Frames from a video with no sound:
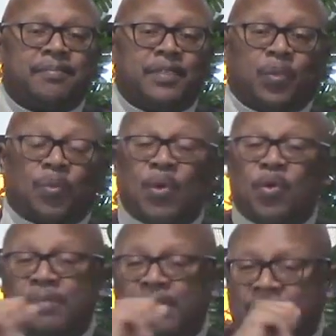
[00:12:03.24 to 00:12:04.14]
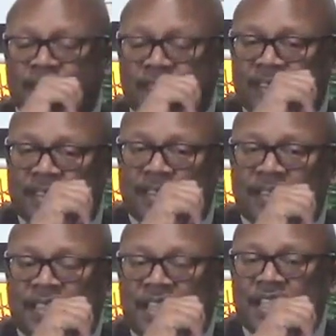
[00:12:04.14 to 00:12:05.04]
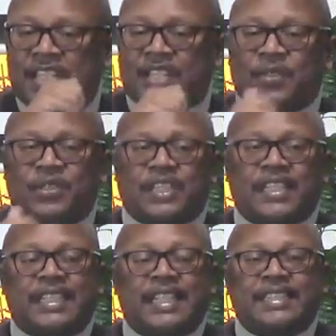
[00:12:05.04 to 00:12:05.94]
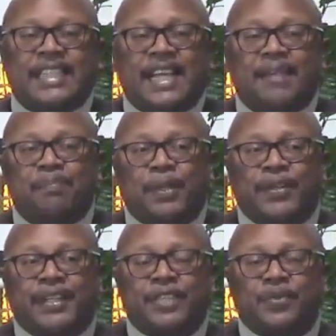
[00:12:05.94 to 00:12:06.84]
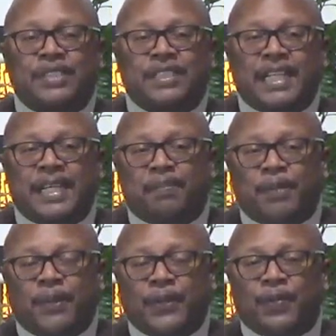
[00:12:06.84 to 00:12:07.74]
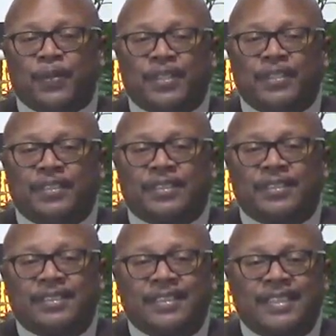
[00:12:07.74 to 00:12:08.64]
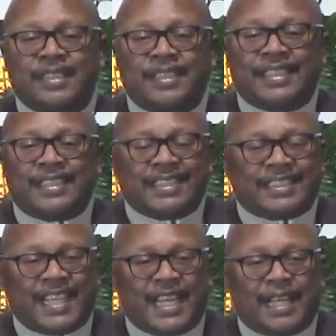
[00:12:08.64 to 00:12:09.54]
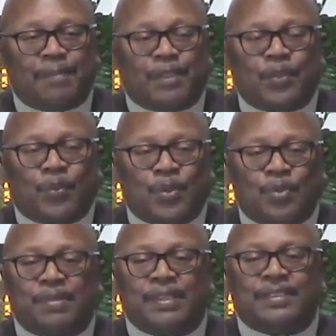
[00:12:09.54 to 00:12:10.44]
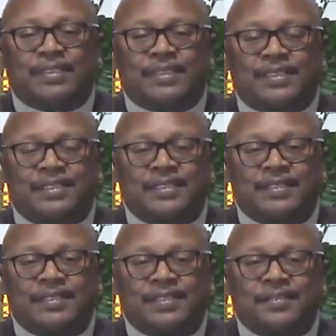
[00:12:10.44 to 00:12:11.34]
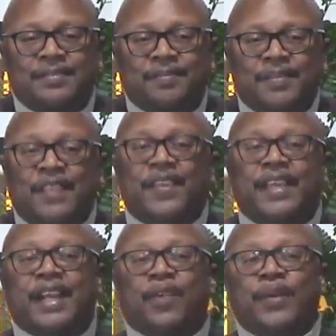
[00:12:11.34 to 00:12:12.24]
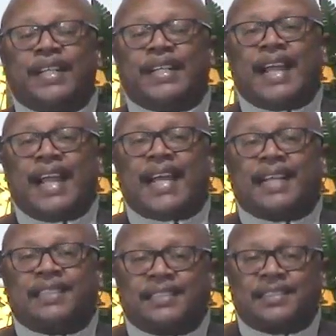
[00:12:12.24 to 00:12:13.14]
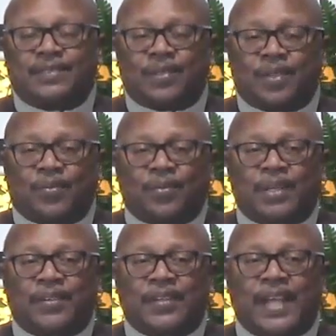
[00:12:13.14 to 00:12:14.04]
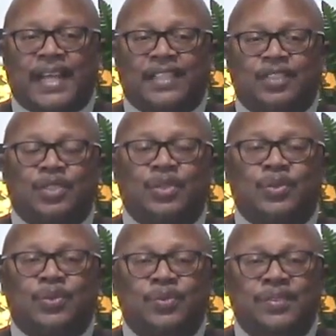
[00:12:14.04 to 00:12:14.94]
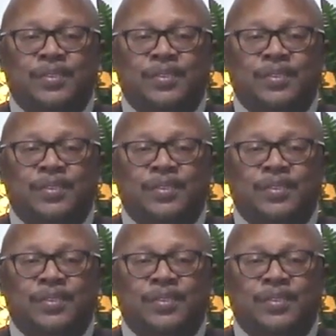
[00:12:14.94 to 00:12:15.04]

The Romans. You study that time period, guess what the time period was? The time of the Romans. And then I read in Acts, around Acts 2,